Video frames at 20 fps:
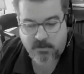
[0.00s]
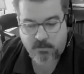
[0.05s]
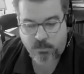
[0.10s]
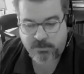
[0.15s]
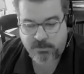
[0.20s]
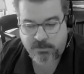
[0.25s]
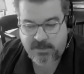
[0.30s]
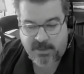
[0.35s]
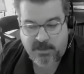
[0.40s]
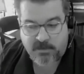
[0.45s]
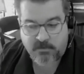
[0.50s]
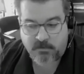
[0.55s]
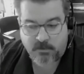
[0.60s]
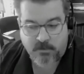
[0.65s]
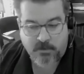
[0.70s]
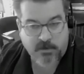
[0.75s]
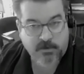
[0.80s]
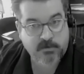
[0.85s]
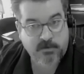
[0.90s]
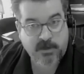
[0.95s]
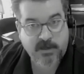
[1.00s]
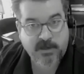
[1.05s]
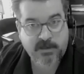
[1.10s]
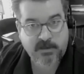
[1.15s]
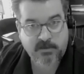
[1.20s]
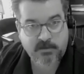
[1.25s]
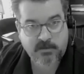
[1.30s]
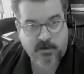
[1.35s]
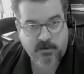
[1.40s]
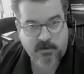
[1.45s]
We download our
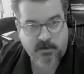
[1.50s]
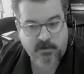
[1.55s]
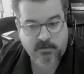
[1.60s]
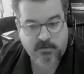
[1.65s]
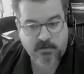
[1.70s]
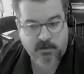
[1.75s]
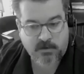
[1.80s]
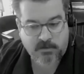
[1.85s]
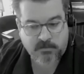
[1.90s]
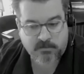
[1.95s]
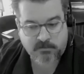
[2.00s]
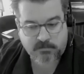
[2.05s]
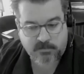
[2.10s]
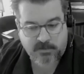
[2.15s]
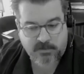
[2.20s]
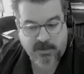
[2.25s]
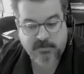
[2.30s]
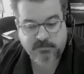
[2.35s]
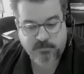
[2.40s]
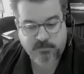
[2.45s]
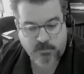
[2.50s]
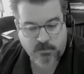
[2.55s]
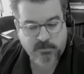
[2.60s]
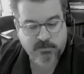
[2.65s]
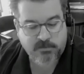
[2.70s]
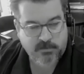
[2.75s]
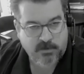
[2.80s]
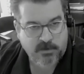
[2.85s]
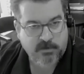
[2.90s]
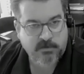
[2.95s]
client, our
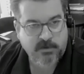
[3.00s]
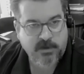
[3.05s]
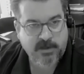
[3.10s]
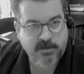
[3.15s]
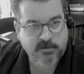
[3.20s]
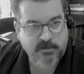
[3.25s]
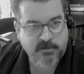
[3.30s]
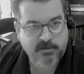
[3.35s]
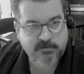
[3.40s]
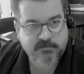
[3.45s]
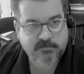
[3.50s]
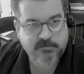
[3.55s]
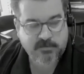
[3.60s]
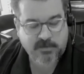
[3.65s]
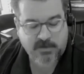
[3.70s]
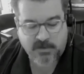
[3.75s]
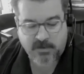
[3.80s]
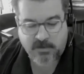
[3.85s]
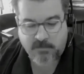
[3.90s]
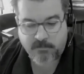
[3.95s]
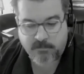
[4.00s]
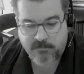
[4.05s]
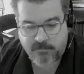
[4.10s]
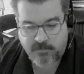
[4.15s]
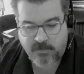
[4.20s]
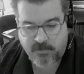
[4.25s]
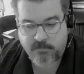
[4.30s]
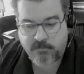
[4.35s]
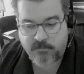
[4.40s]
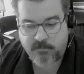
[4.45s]
export our client list
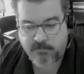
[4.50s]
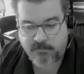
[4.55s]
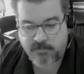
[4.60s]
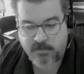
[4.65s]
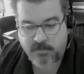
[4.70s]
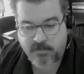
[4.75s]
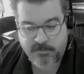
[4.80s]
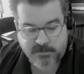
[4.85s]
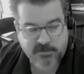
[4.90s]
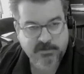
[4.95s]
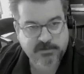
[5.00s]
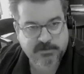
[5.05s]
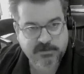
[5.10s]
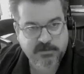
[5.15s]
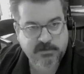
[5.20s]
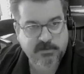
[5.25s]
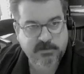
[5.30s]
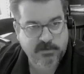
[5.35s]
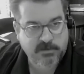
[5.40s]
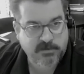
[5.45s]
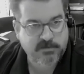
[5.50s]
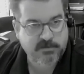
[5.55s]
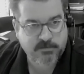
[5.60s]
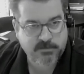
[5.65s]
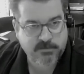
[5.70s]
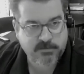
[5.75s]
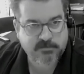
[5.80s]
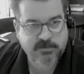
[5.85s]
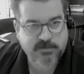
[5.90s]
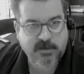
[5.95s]
from Ignition into
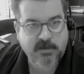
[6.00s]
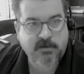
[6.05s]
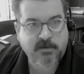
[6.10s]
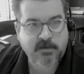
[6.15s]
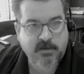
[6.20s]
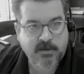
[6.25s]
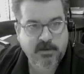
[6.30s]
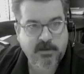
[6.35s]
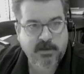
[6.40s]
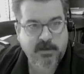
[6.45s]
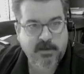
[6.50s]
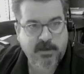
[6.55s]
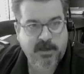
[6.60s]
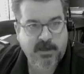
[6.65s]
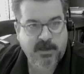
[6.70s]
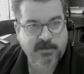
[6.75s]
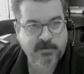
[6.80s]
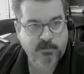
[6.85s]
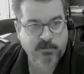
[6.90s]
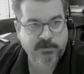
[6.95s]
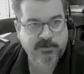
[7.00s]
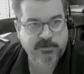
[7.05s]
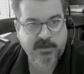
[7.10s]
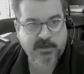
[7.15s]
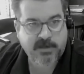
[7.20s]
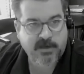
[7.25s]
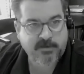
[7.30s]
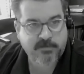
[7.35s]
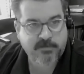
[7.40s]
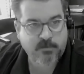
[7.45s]
Excel, and then we
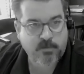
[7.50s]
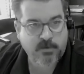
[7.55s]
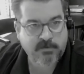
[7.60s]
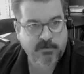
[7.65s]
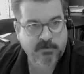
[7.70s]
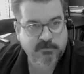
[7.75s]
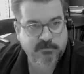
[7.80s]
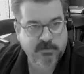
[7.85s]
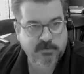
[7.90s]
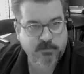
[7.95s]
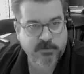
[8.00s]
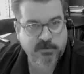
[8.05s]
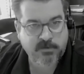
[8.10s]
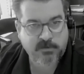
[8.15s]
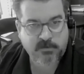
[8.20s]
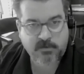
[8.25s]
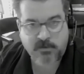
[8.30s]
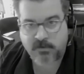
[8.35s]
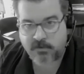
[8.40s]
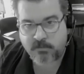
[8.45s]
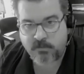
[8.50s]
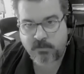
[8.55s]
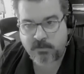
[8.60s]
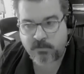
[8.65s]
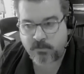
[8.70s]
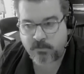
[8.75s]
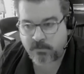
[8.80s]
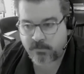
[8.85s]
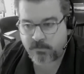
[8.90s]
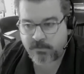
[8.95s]
take out the ones that we no longer want to
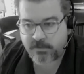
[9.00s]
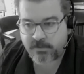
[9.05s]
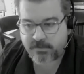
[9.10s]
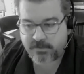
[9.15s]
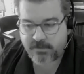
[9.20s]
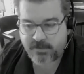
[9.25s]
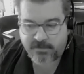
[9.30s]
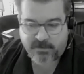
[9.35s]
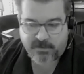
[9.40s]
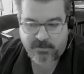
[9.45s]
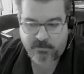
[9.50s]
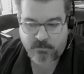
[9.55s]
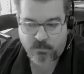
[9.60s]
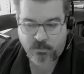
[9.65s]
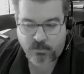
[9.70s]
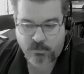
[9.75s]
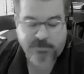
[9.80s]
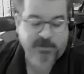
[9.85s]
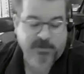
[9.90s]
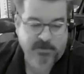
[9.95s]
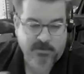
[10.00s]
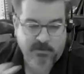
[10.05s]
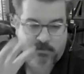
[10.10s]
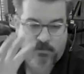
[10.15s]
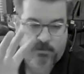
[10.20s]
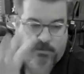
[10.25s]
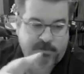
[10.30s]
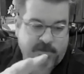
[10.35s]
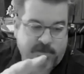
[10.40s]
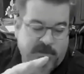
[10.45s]
work with, and then within
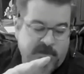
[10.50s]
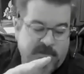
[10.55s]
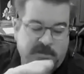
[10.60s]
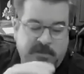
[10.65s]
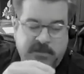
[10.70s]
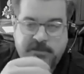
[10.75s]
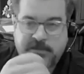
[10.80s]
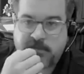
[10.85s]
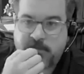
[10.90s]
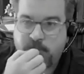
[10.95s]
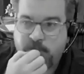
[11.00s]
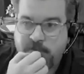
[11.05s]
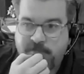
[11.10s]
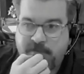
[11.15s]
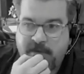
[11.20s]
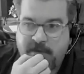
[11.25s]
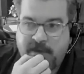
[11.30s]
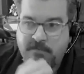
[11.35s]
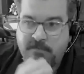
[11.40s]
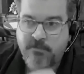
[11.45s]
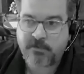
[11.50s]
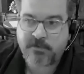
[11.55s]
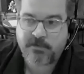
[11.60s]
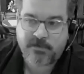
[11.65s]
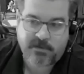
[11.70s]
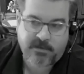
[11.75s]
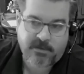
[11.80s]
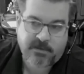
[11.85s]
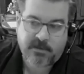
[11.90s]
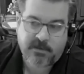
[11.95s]
Ignition we've got
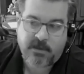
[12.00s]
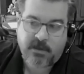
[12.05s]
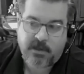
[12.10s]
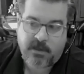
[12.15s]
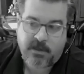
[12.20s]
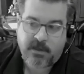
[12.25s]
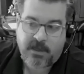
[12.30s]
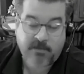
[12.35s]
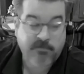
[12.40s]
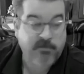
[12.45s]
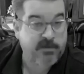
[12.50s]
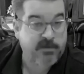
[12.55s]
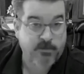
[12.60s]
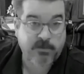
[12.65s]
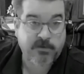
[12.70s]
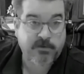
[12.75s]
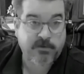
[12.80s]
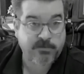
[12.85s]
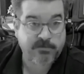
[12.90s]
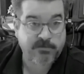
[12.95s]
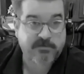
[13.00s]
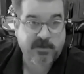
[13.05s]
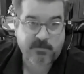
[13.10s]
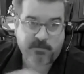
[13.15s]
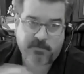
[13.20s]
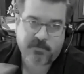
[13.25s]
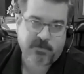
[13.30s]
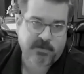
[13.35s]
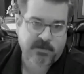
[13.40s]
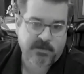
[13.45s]
everything we do is
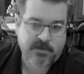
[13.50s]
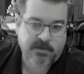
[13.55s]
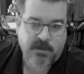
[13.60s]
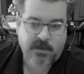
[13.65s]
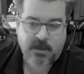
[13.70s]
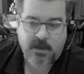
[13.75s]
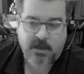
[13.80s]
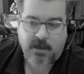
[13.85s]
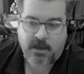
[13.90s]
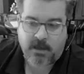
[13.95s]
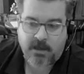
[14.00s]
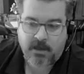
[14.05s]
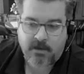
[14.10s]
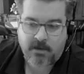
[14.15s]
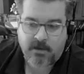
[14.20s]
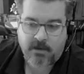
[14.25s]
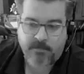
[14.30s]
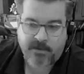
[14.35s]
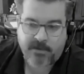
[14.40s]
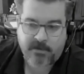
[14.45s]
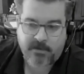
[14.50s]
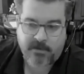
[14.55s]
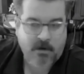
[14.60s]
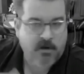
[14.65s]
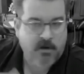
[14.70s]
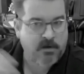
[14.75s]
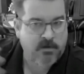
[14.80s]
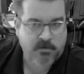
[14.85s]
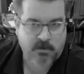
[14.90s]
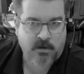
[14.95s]
templated. And
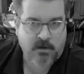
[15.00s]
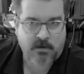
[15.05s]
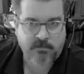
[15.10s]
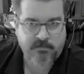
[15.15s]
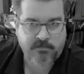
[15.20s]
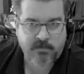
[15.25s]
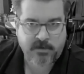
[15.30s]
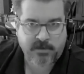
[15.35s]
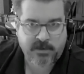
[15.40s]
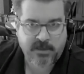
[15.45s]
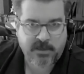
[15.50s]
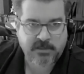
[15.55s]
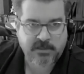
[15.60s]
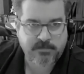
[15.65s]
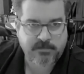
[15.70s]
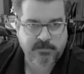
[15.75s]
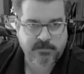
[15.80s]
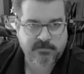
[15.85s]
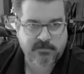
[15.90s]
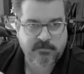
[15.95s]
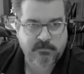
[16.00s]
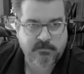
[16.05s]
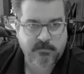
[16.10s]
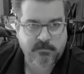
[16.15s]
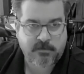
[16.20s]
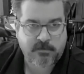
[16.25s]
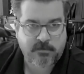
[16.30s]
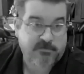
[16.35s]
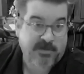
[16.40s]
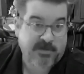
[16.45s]
all of our engagements are
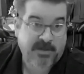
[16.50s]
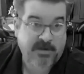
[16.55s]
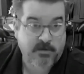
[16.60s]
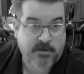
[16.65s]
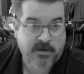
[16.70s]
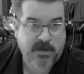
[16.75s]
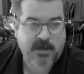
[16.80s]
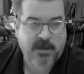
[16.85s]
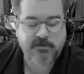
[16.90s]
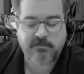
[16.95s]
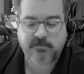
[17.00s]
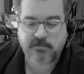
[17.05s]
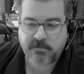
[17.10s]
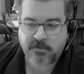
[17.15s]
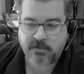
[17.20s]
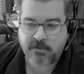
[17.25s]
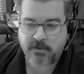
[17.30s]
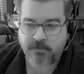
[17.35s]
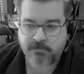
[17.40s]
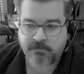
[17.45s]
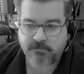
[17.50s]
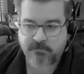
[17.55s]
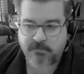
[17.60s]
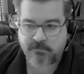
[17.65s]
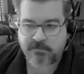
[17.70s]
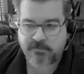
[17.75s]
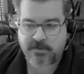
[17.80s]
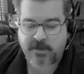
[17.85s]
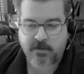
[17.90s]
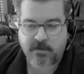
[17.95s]
standardized.
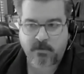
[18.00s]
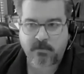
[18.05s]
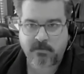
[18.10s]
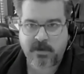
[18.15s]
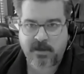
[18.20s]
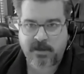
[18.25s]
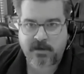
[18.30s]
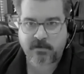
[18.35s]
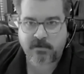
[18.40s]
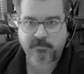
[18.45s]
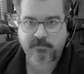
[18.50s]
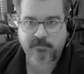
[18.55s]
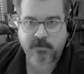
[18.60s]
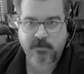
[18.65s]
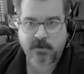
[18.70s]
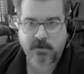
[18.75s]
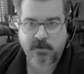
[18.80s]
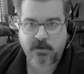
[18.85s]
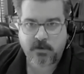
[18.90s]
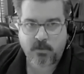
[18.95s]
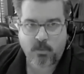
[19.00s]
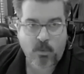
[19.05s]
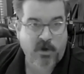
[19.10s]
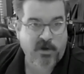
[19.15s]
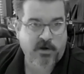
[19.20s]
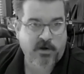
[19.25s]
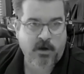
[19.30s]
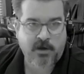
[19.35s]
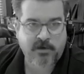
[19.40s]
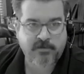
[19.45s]
There's not a whole lot of
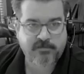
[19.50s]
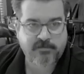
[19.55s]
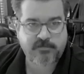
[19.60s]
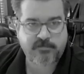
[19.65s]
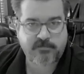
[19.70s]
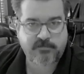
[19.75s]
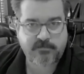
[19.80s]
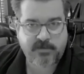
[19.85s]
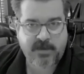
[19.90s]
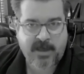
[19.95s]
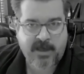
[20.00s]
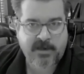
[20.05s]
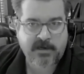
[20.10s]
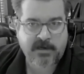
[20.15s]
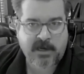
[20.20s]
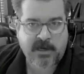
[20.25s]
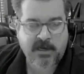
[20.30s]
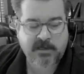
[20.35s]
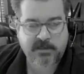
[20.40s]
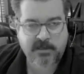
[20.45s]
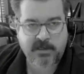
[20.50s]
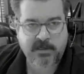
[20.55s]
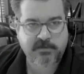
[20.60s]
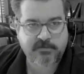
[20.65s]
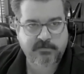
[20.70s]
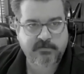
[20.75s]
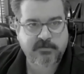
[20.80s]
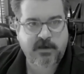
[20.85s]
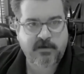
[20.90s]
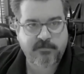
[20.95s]
one-off ad hoc kind
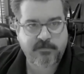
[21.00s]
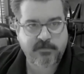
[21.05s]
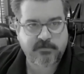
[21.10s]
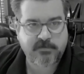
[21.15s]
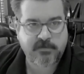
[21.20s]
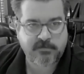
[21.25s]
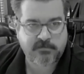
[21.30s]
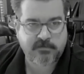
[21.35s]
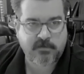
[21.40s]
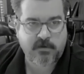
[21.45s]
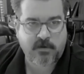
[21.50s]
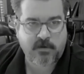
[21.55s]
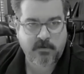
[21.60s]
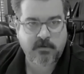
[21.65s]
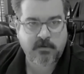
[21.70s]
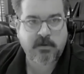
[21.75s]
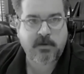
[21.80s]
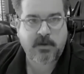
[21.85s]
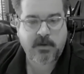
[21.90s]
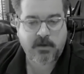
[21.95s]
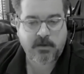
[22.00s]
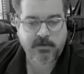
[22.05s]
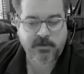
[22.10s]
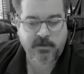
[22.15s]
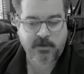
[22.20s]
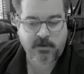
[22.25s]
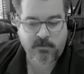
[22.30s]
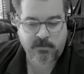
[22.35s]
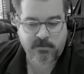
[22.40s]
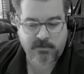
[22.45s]
of stuff. It's all
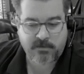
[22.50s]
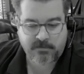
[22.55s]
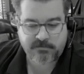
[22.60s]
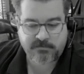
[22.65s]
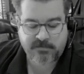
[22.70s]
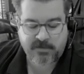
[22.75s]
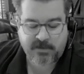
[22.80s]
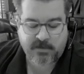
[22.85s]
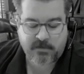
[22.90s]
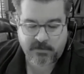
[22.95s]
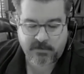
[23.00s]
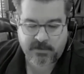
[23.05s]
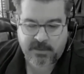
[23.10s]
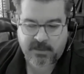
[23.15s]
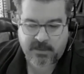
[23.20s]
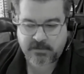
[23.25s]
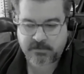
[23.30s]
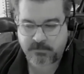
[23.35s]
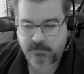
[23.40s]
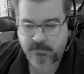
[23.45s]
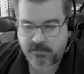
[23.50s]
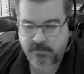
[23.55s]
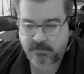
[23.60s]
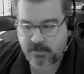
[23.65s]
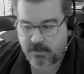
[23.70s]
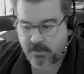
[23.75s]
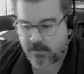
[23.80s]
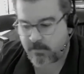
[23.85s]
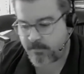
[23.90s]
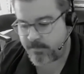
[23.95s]
a standard engagement
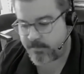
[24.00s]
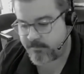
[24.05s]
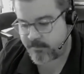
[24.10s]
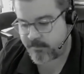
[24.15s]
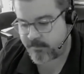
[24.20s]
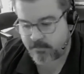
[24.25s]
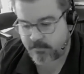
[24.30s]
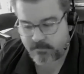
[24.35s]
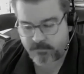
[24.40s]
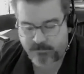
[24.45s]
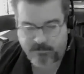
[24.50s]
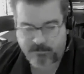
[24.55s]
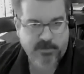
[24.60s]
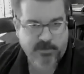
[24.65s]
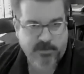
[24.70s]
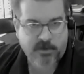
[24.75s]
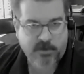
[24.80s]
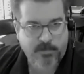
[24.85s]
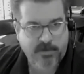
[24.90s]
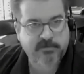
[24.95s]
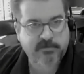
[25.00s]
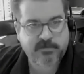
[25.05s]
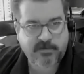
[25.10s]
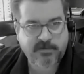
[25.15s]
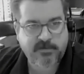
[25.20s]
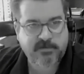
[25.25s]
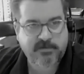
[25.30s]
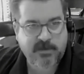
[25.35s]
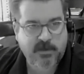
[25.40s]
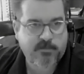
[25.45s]
for based on
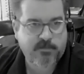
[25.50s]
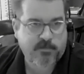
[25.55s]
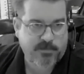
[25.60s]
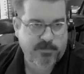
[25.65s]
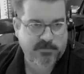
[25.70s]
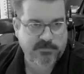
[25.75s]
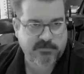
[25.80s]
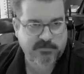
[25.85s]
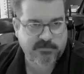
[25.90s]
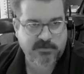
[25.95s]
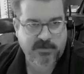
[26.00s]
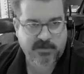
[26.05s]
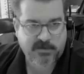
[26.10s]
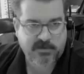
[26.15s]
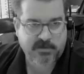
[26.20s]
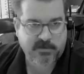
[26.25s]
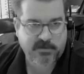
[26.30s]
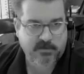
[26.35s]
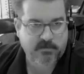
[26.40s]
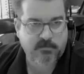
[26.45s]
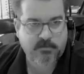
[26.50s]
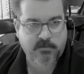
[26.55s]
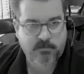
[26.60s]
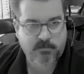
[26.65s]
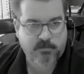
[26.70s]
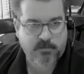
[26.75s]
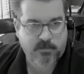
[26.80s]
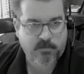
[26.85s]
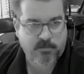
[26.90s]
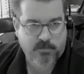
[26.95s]
the type of business entity or
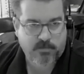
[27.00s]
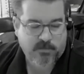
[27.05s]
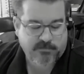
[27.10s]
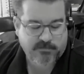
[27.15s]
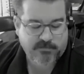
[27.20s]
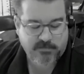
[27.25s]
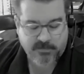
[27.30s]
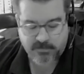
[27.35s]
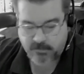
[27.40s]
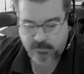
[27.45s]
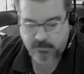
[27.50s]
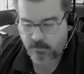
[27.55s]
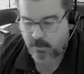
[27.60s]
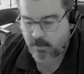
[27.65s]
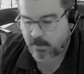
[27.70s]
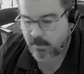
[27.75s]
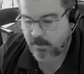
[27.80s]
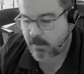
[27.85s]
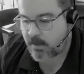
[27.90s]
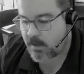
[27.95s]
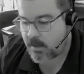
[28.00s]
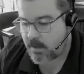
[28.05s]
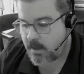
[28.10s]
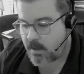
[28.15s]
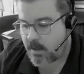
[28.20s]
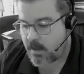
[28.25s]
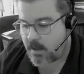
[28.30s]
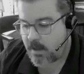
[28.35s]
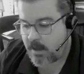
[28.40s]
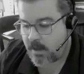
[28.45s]
person that you are.
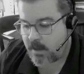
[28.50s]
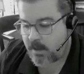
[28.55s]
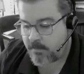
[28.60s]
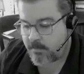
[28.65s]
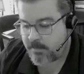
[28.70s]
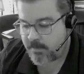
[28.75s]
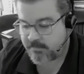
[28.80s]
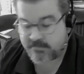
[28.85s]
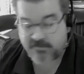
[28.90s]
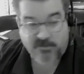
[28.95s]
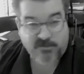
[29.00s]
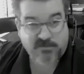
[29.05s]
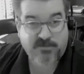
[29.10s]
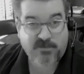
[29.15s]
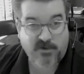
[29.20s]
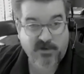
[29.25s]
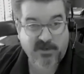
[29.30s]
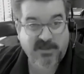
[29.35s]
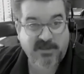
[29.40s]
And so it's very